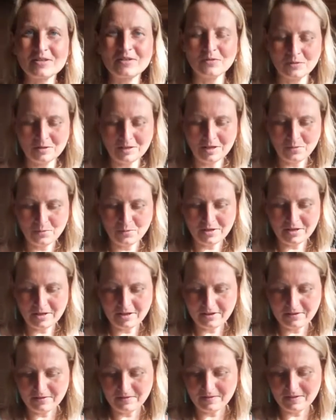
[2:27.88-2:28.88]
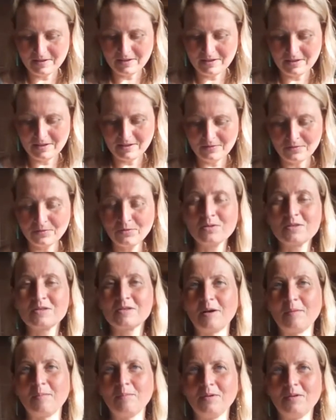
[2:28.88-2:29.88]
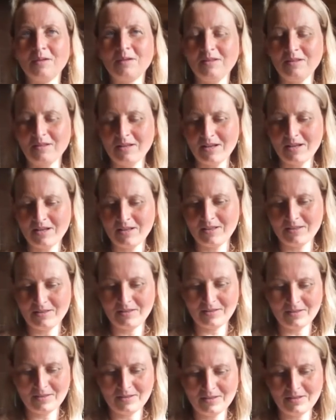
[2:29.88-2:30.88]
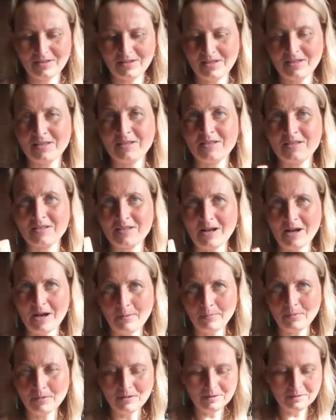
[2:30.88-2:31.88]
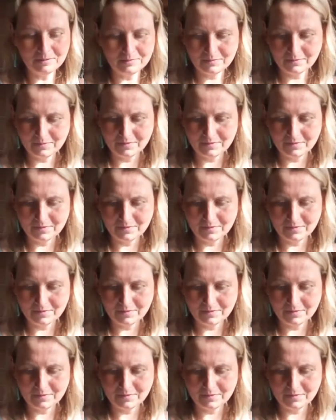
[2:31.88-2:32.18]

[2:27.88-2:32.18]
Now we have a fruit sample, and it is apple.